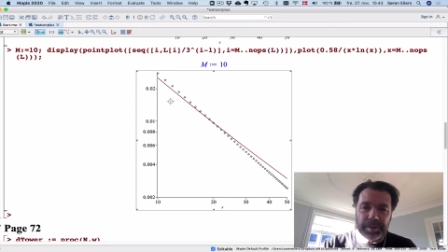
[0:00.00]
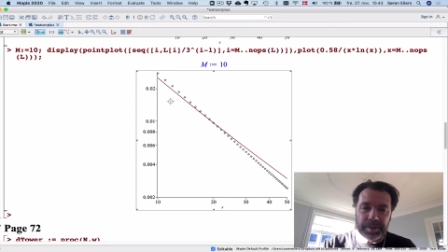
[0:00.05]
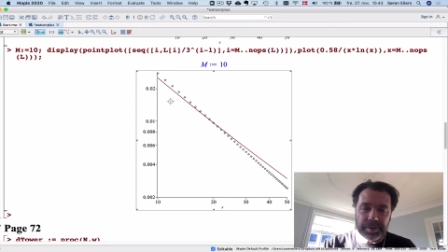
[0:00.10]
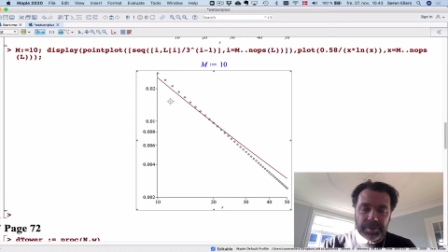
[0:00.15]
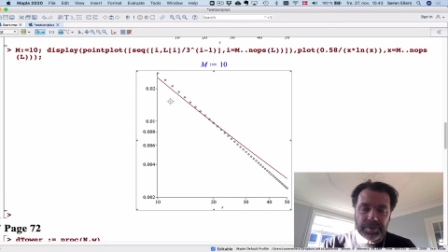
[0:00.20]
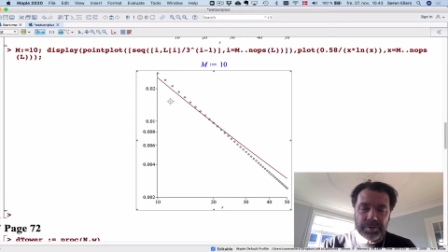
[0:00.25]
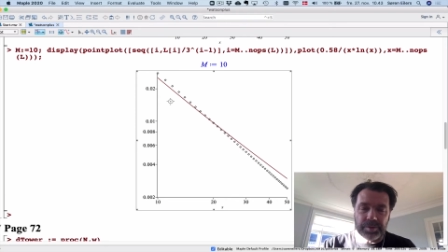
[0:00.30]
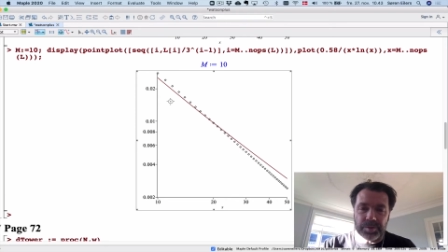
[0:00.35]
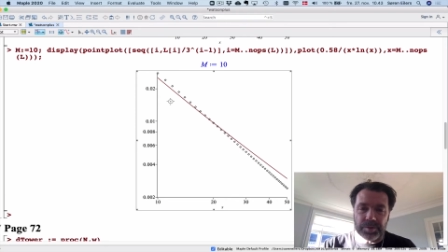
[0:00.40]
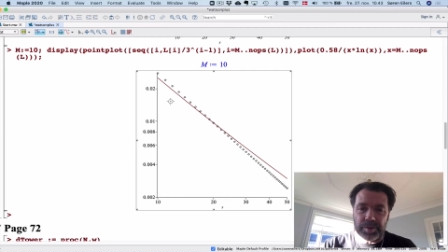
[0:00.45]

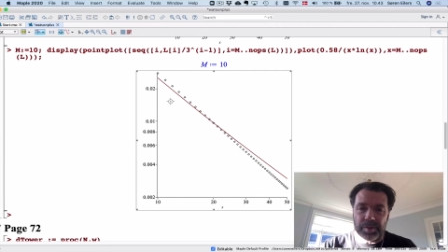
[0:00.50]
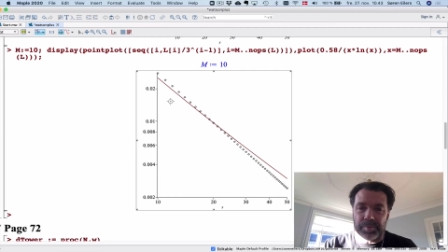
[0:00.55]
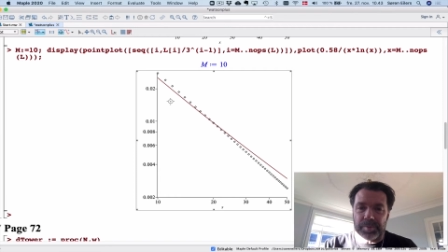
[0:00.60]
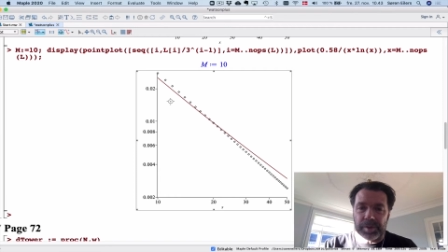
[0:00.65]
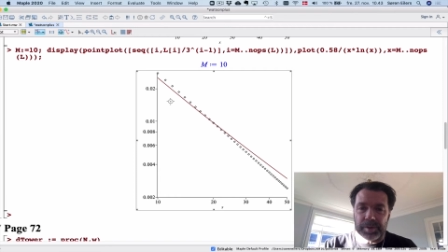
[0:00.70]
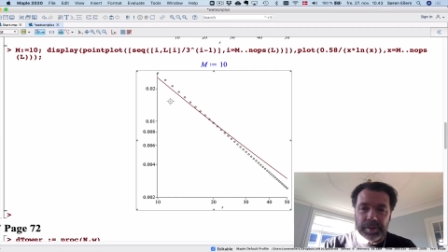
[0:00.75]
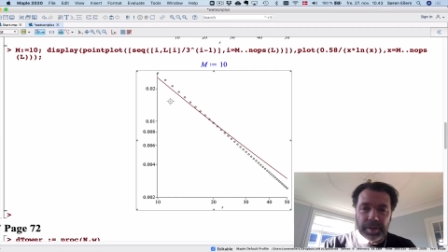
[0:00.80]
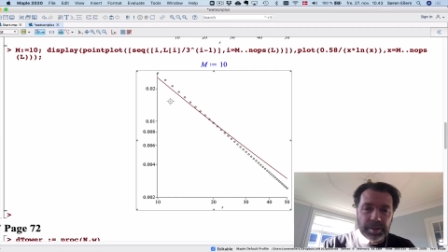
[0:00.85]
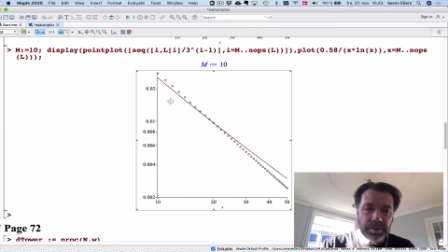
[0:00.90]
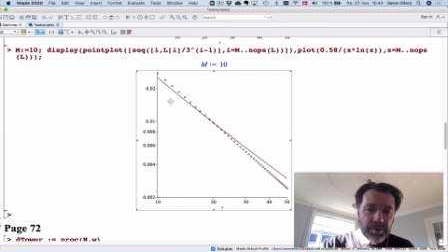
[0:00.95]
into
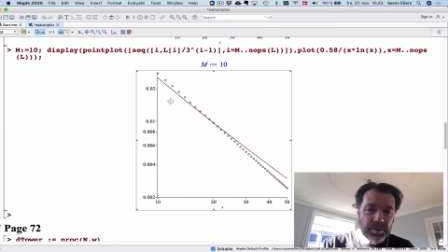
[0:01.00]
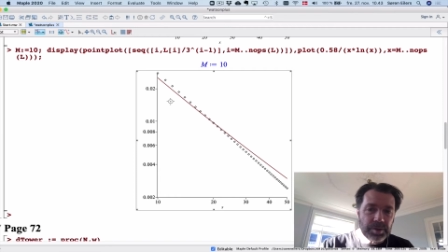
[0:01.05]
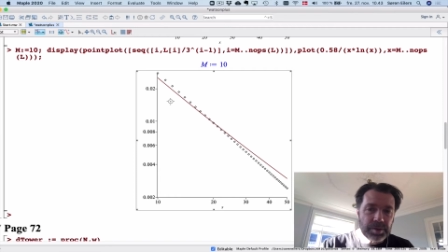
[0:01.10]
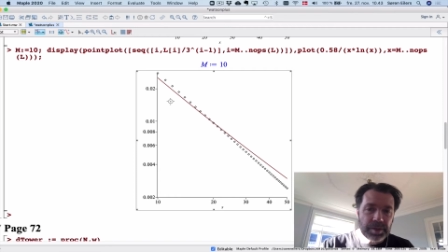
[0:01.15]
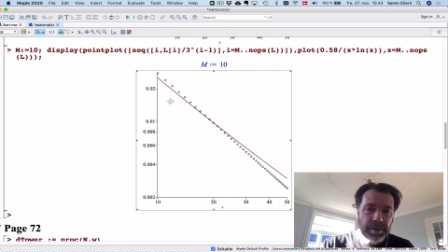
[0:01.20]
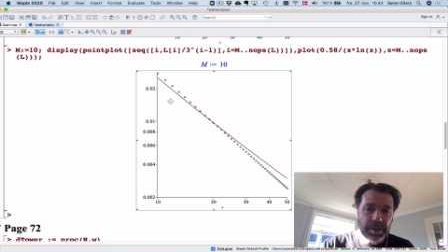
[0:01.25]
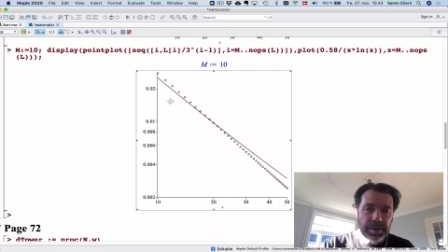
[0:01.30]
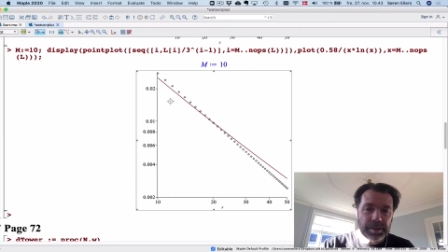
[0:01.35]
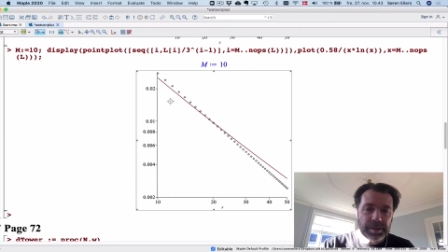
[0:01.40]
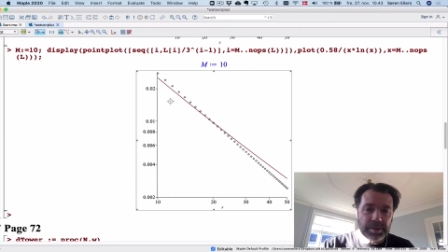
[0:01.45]
something that
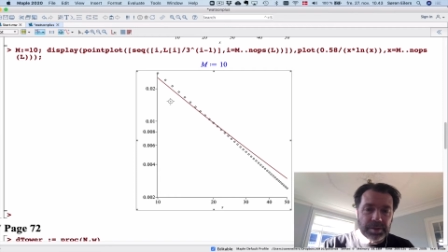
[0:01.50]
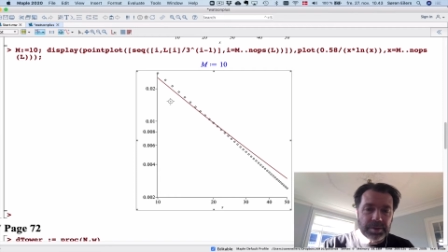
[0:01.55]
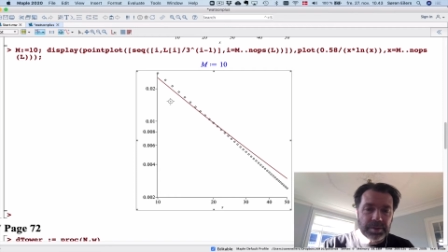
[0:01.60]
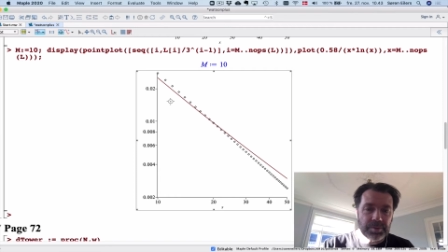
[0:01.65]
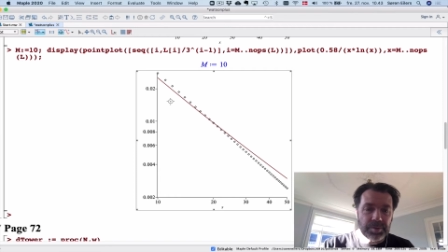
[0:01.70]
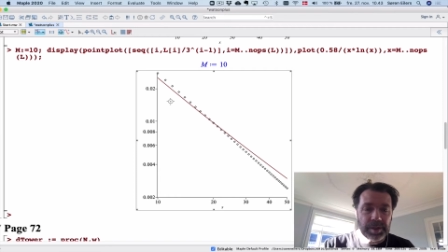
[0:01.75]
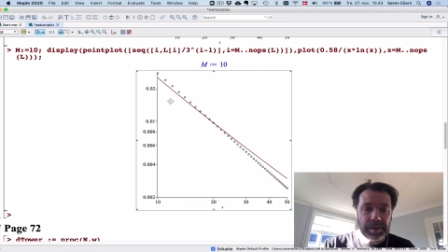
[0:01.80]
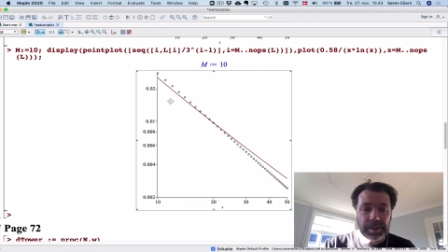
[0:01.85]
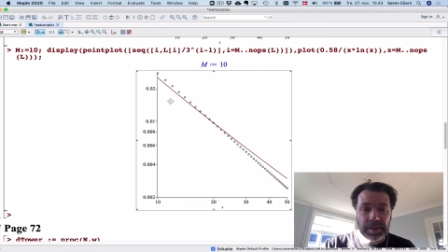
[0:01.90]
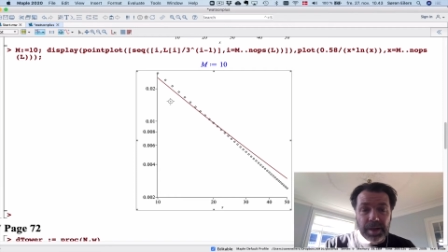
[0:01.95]
looks like a
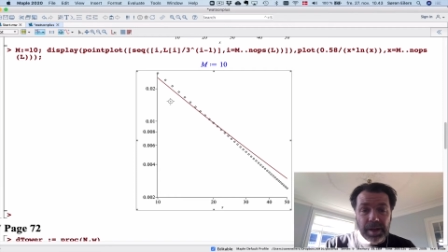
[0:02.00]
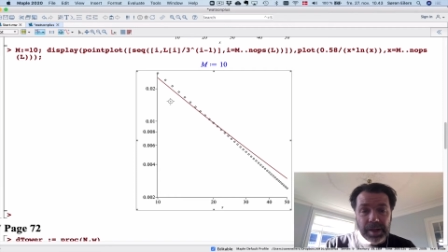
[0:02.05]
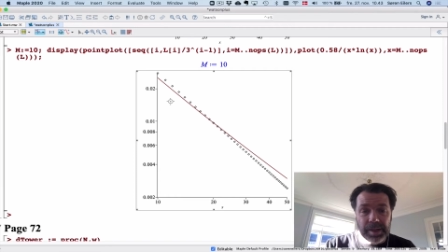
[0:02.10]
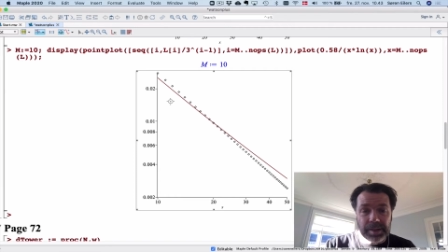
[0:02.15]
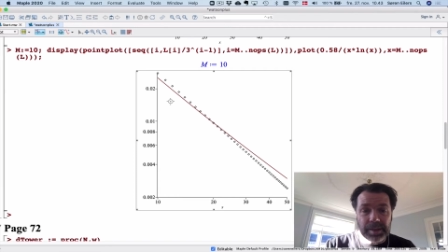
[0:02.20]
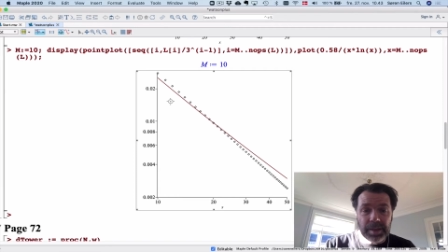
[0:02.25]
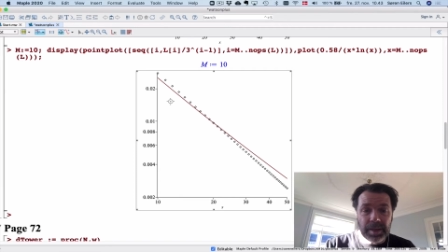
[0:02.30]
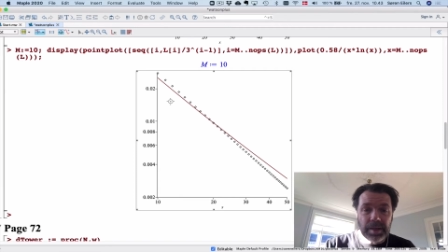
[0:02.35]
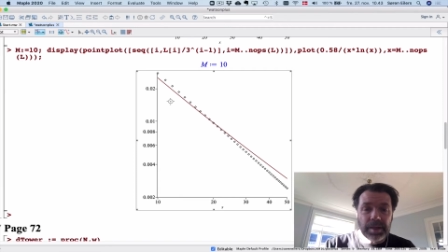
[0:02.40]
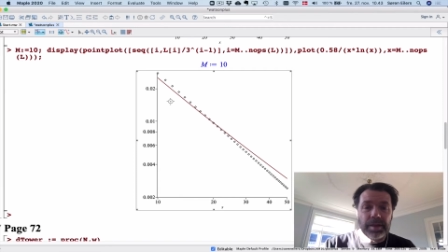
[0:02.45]
straight
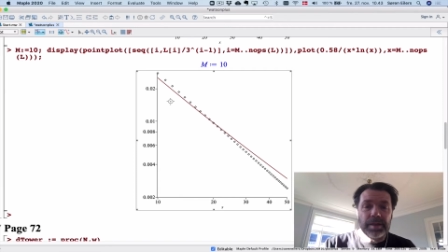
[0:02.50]
line